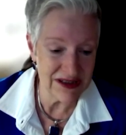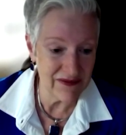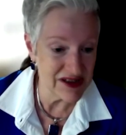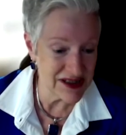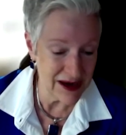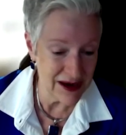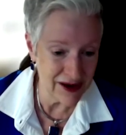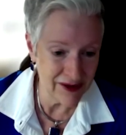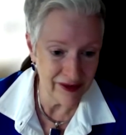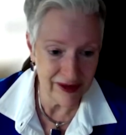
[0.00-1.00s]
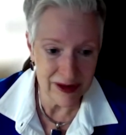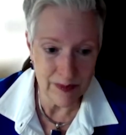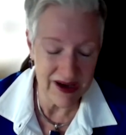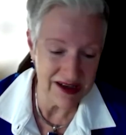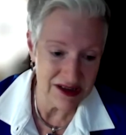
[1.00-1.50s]
of the signs and the
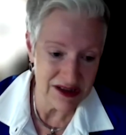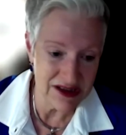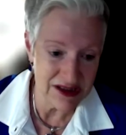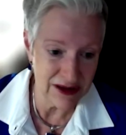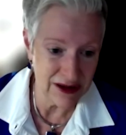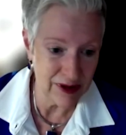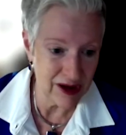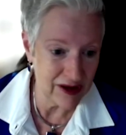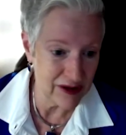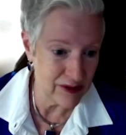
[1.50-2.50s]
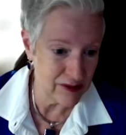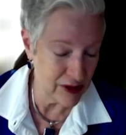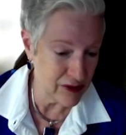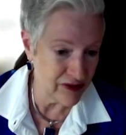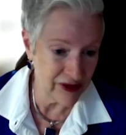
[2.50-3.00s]
patches and the
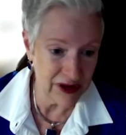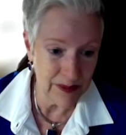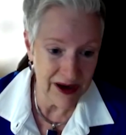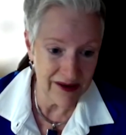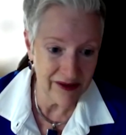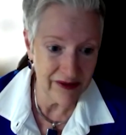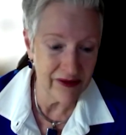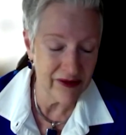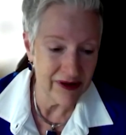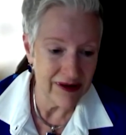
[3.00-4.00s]
logos on the boxes